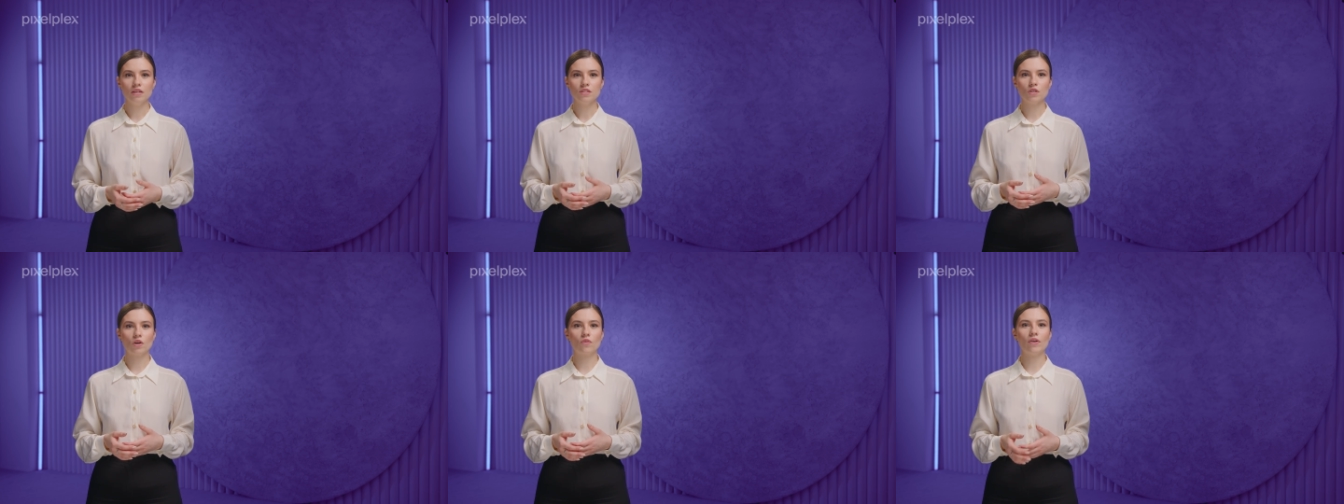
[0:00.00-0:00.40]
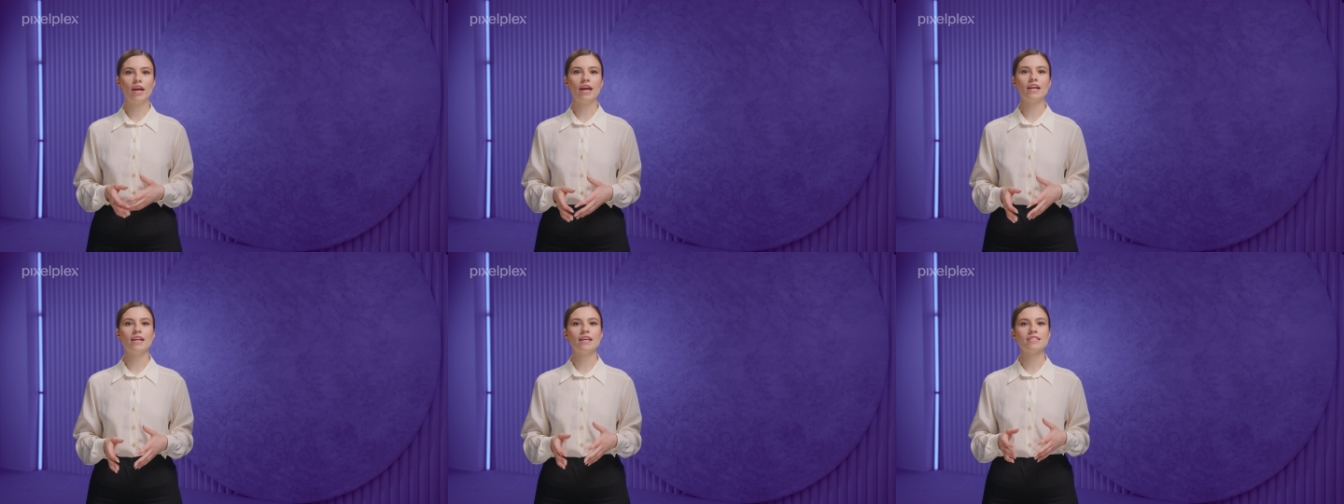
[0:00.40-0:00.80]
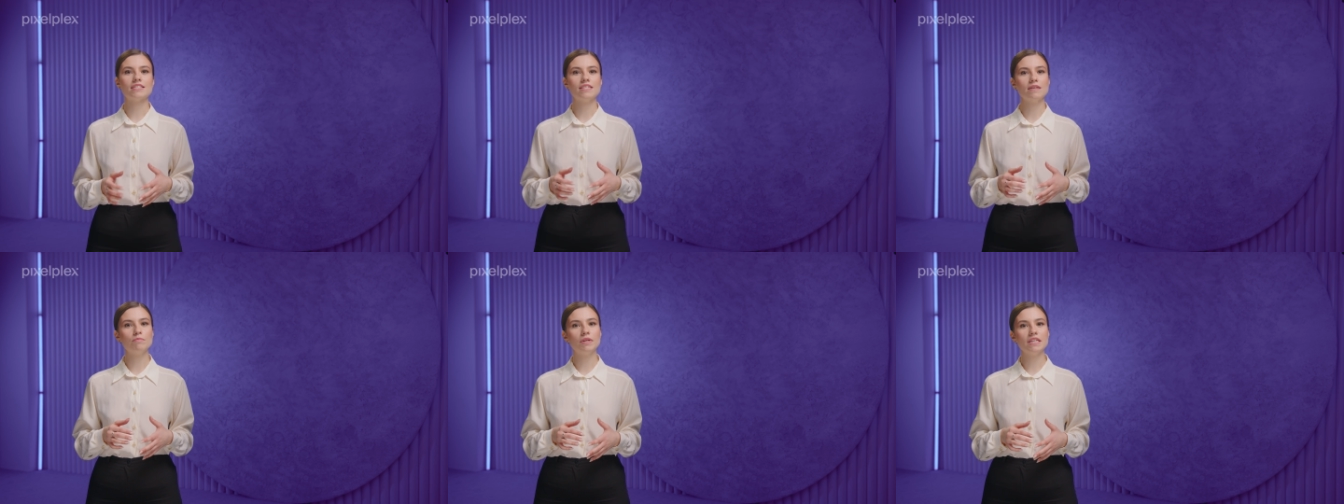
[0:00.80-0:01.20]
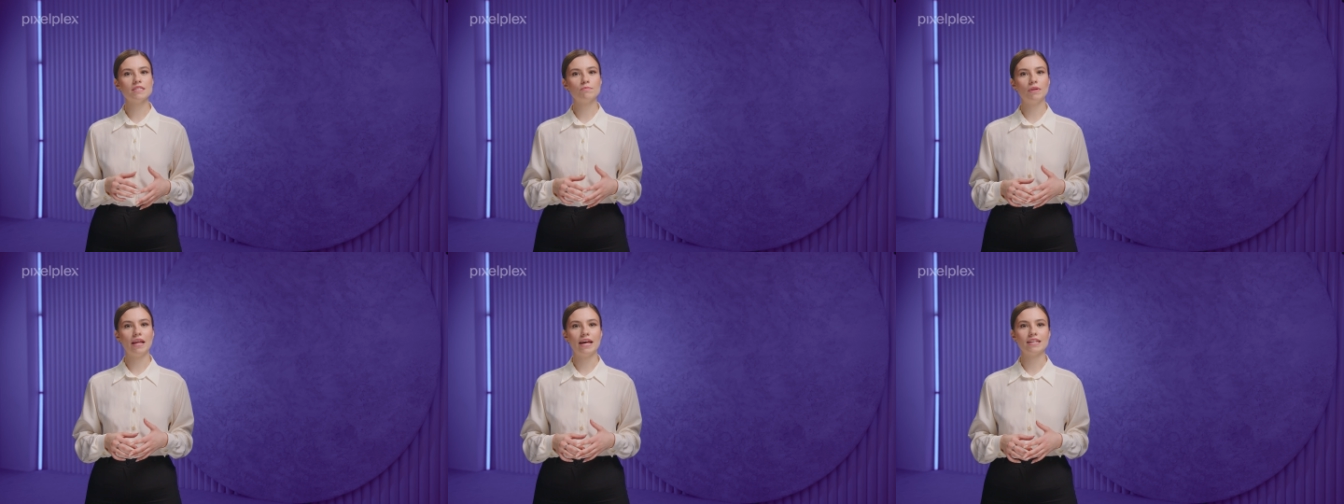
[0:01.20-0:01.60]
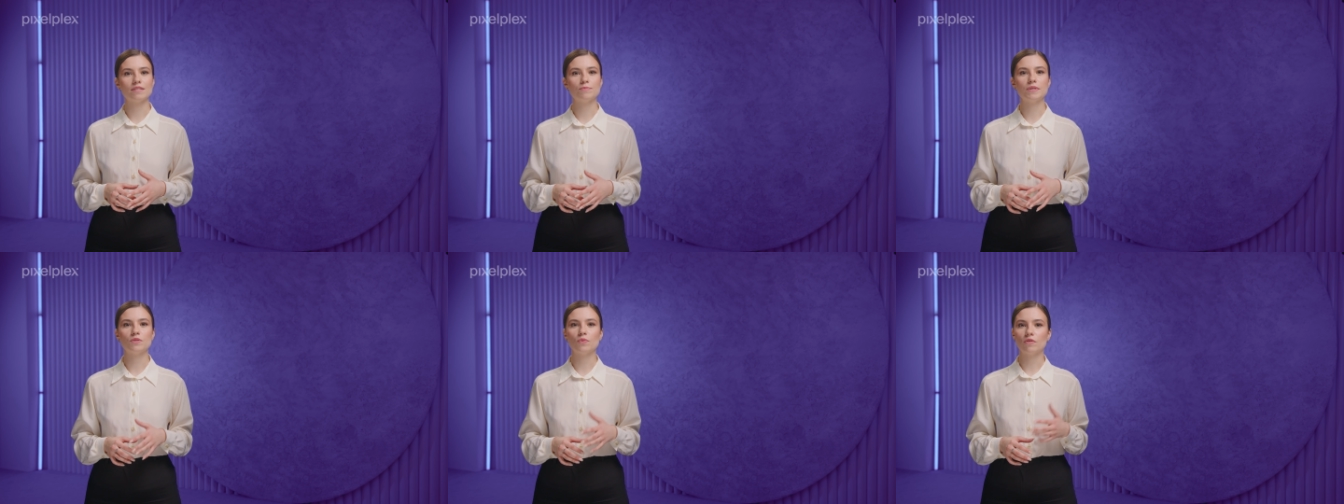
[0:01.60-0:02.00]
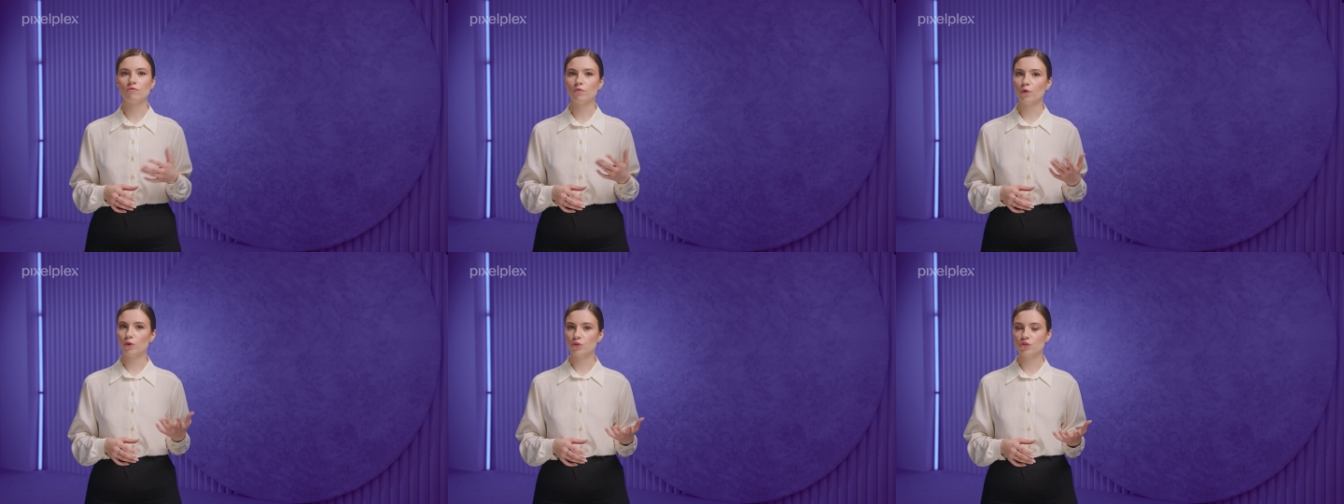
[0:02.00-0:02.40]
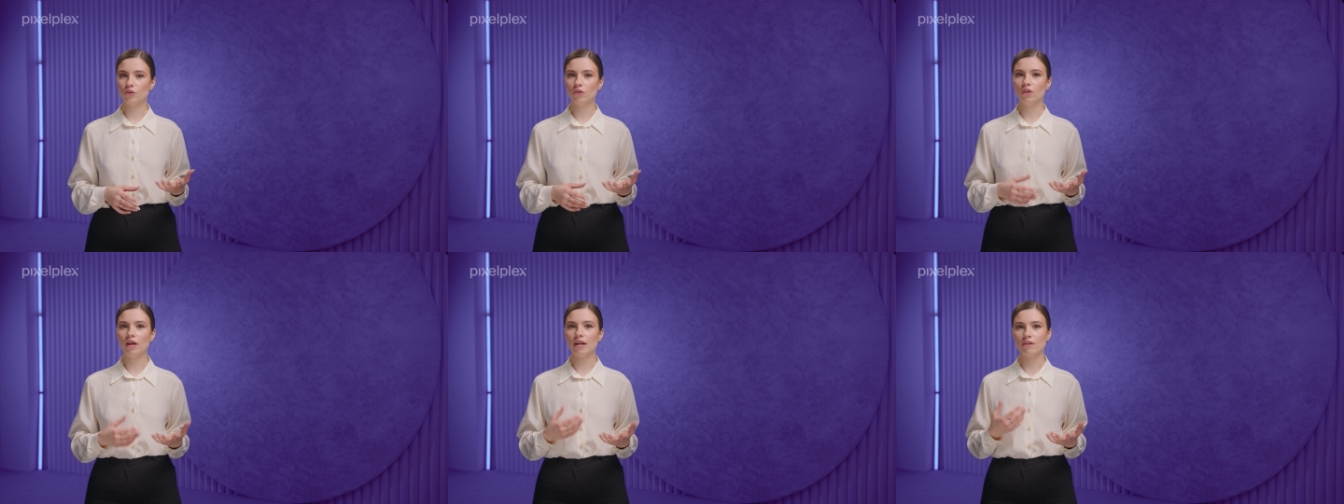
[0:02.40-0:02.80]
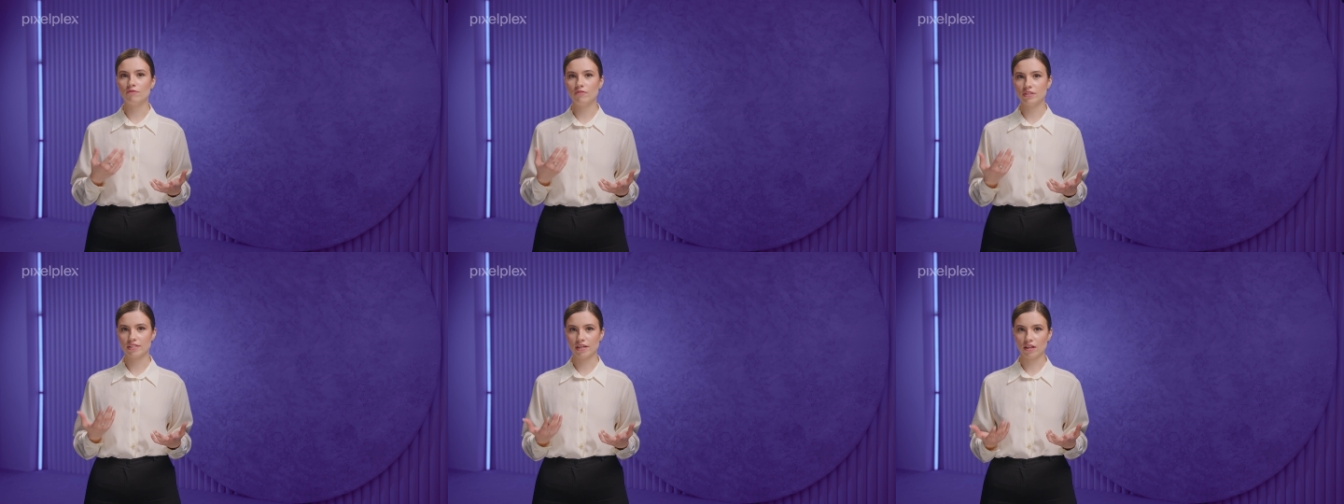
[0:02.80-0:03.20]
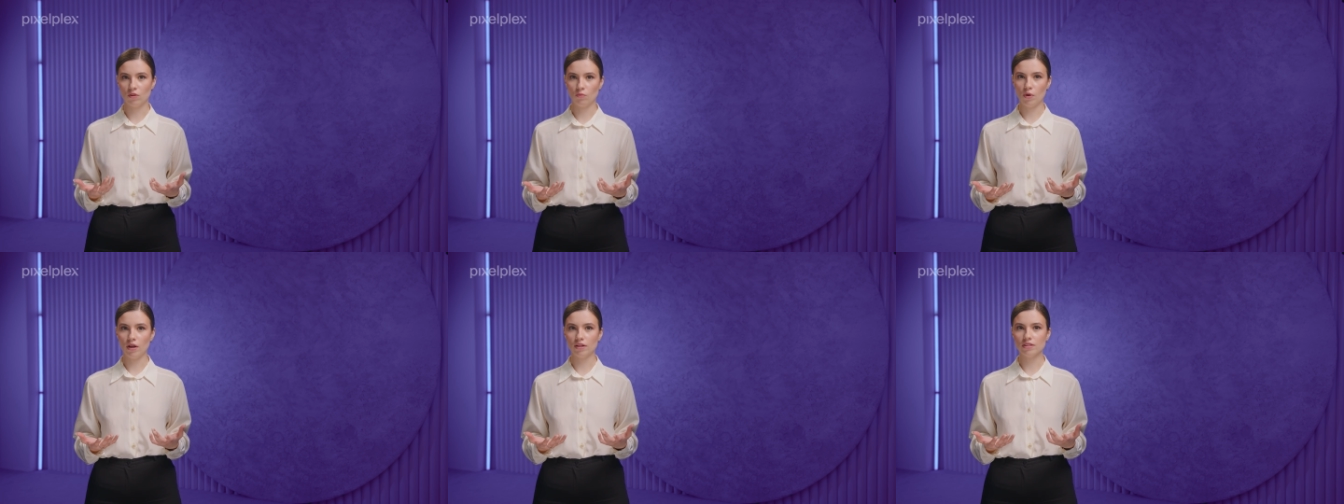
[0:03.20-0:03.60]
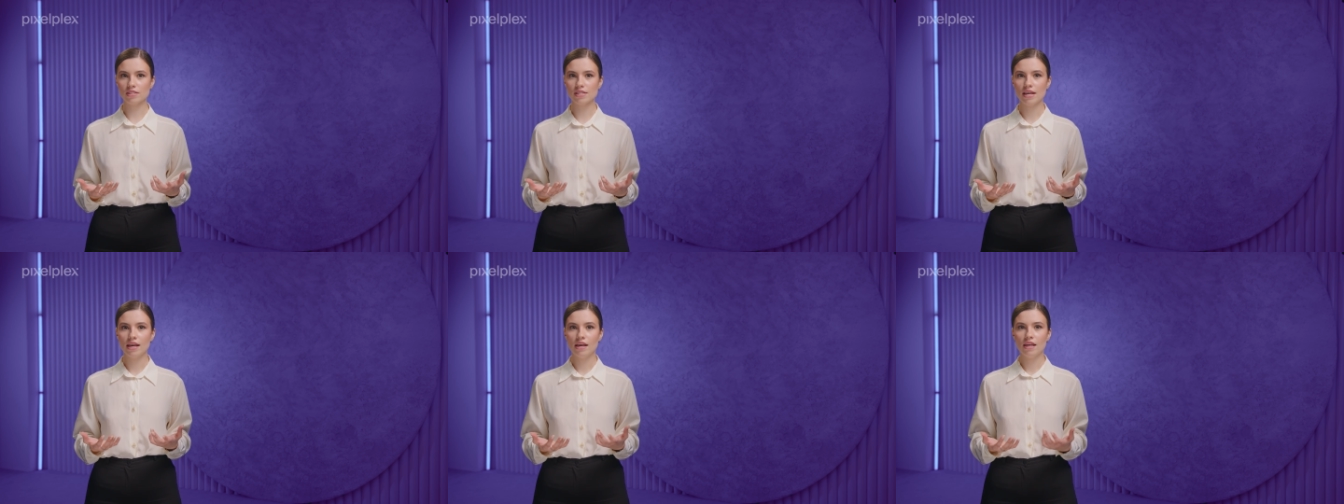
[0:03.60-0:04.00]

To create a seamless blend between virtual and physical worlds,